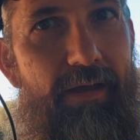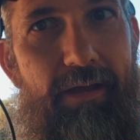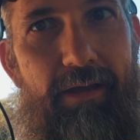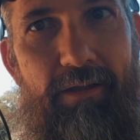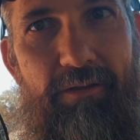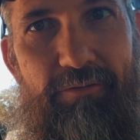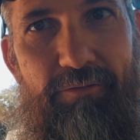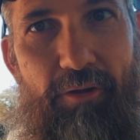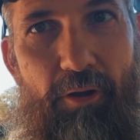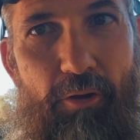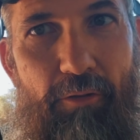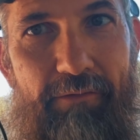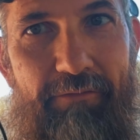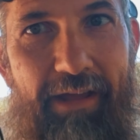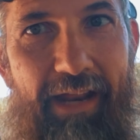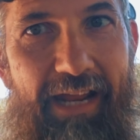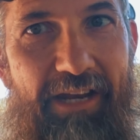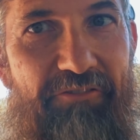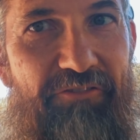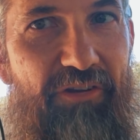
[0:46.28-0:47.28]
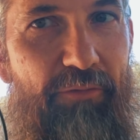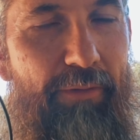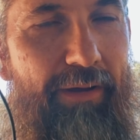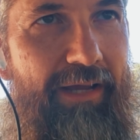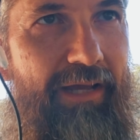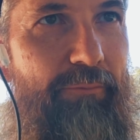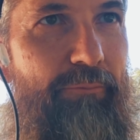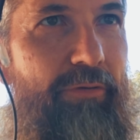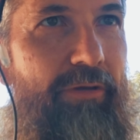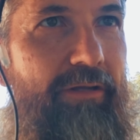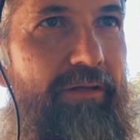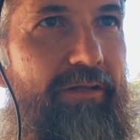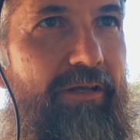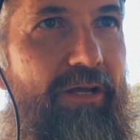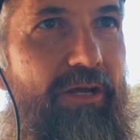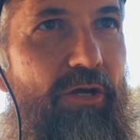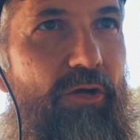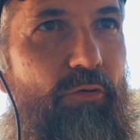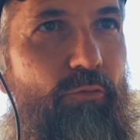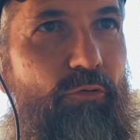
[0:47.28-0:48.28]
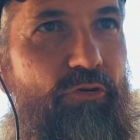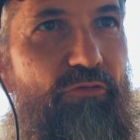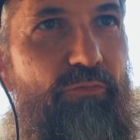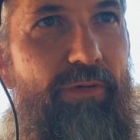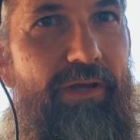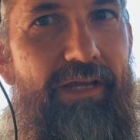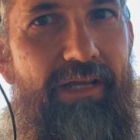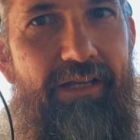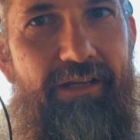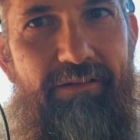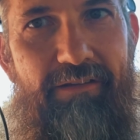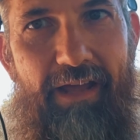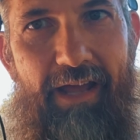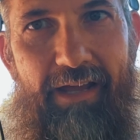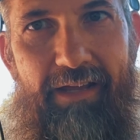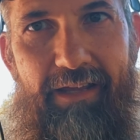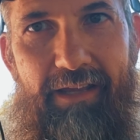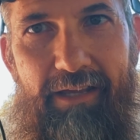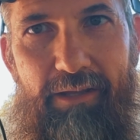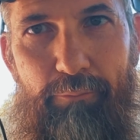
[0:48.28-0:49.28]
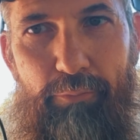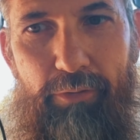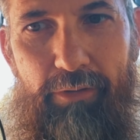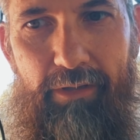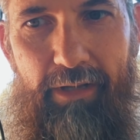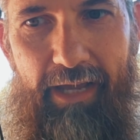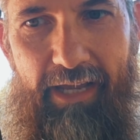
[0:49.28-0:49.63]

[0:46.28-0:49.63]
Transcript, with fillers: So they've got HDMI input, which means I can put